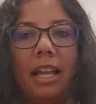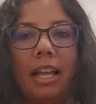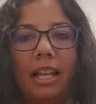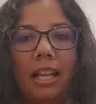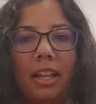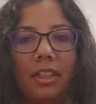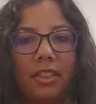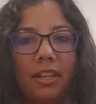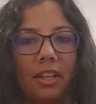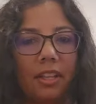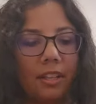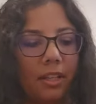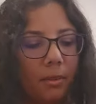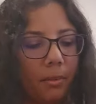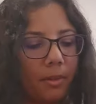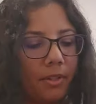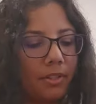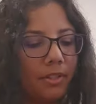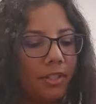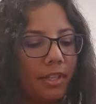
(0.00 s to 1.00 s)
And I think there
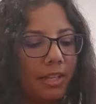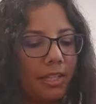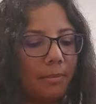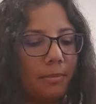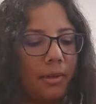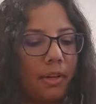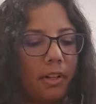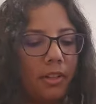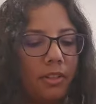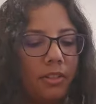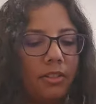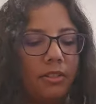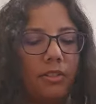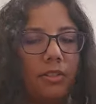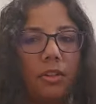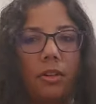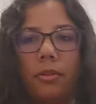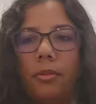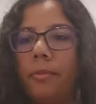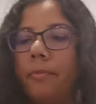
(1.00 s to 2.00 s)
were six parts.
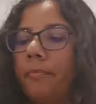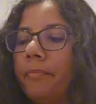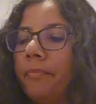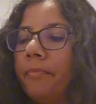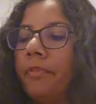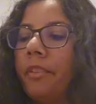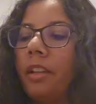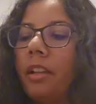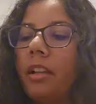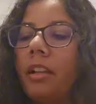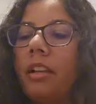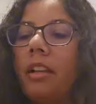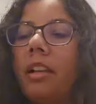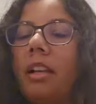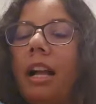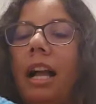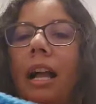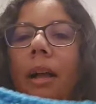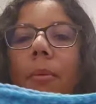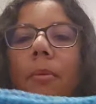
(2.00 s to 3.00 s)
So
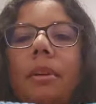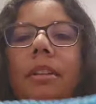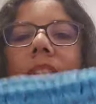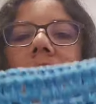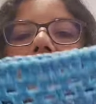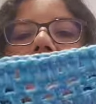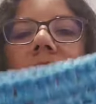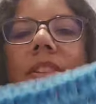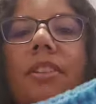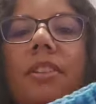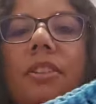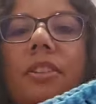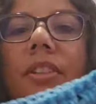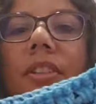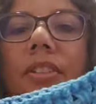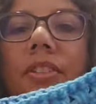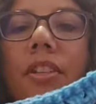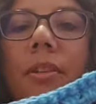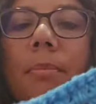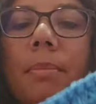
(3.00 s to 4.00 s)
I would consider
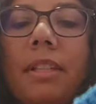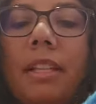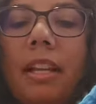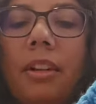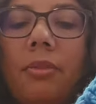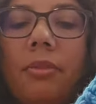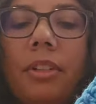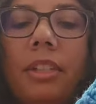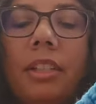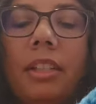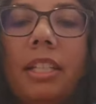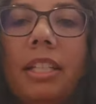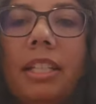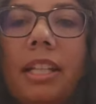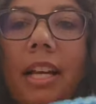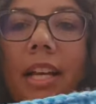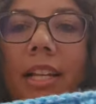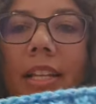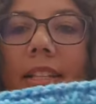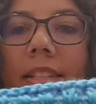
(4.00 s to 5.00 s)
this to be a really
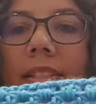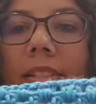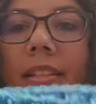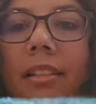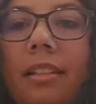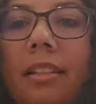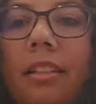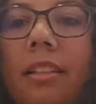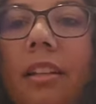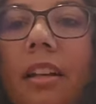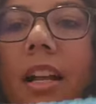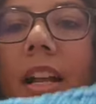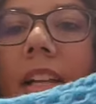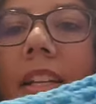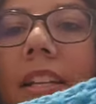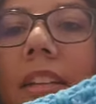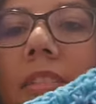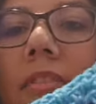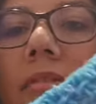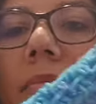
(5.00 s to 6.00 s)
nice
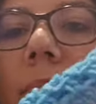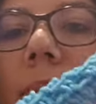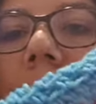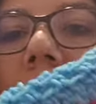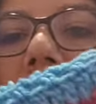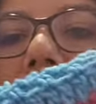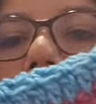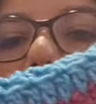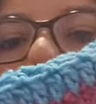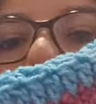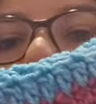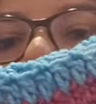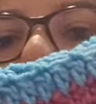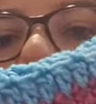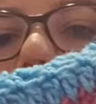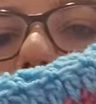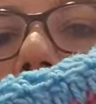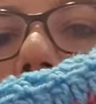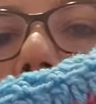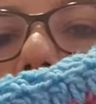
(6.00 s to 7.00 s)
kind of beginner to
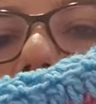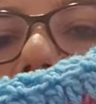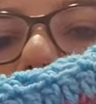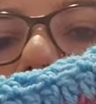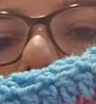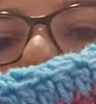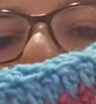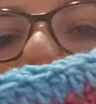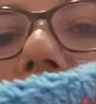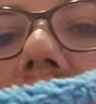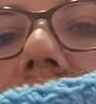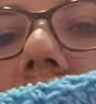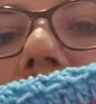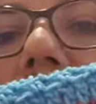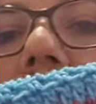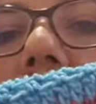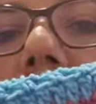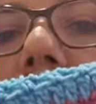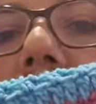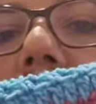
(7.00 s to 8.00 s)
intermediate
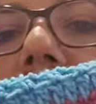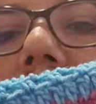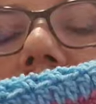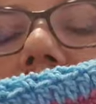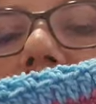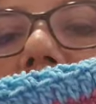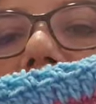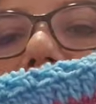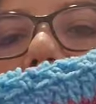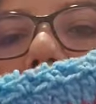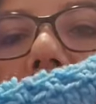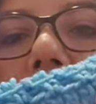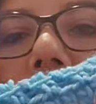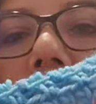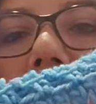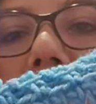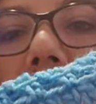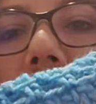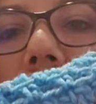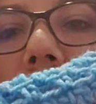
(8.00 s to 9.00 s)
project because none of the
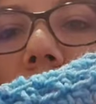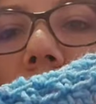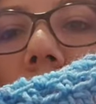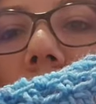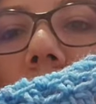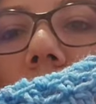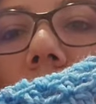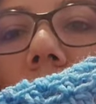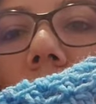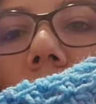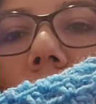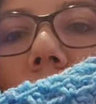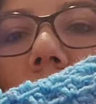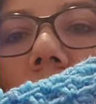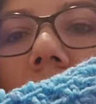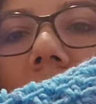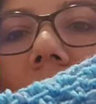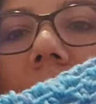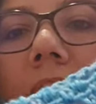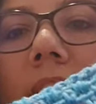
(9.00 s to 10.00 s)
stitches were too
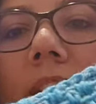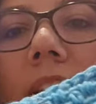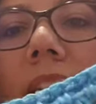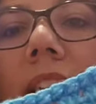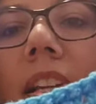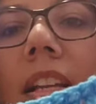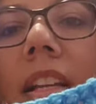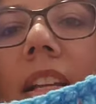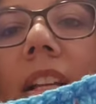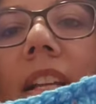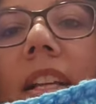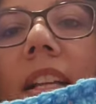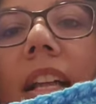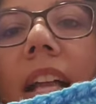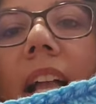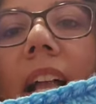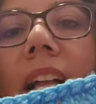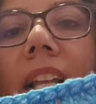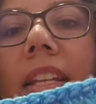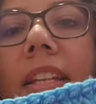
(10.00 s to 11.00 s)
complicated.
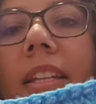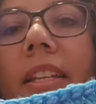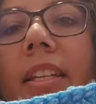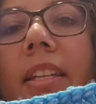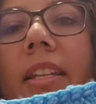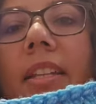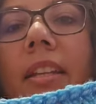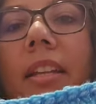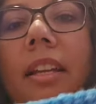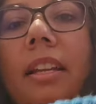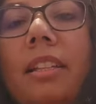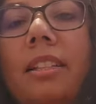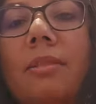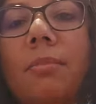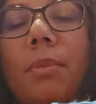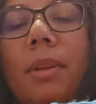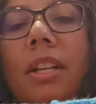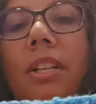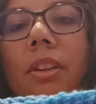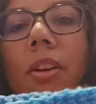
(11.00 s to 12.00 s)
And he
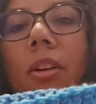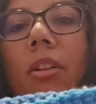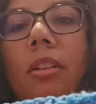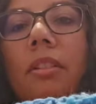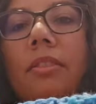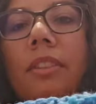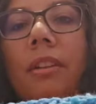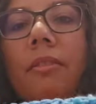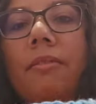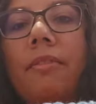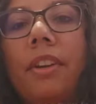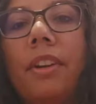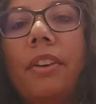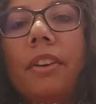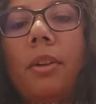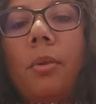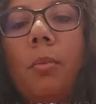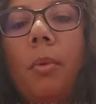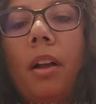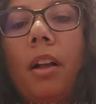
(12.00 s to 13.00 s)
explained all of them
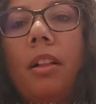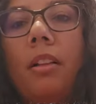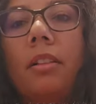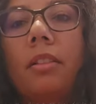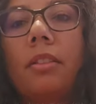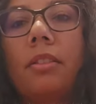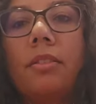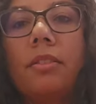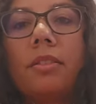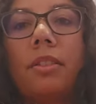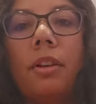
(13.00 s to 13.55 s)
very well.